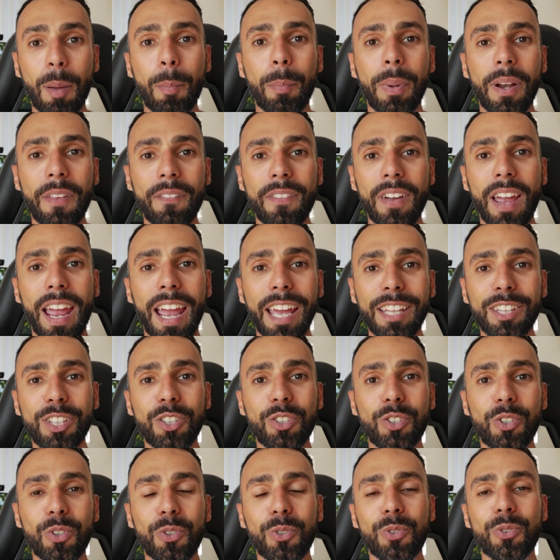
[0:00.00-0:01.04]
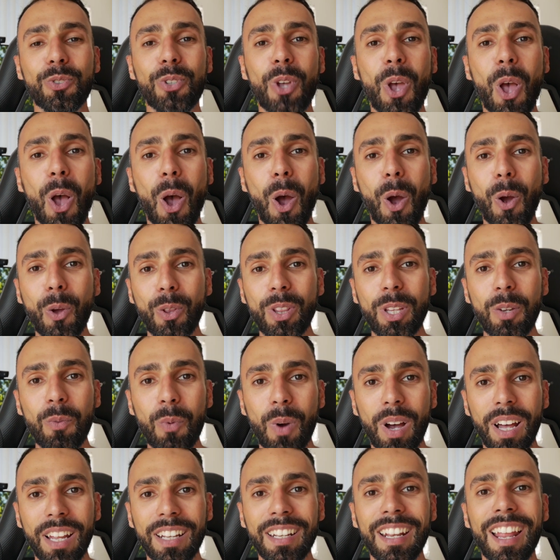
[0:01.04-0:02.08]
but if I had to choose only
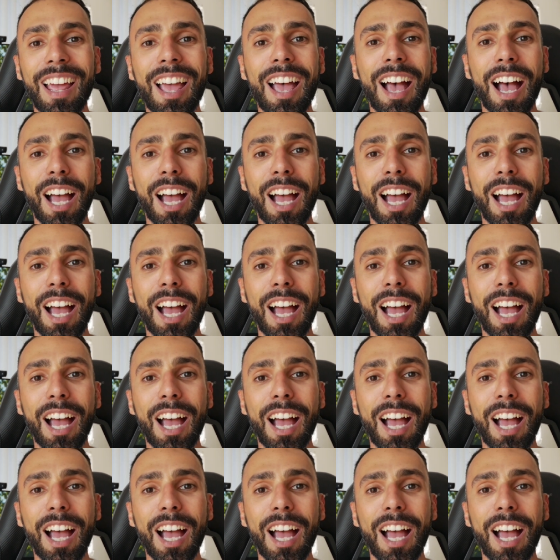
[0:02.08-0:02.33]
one,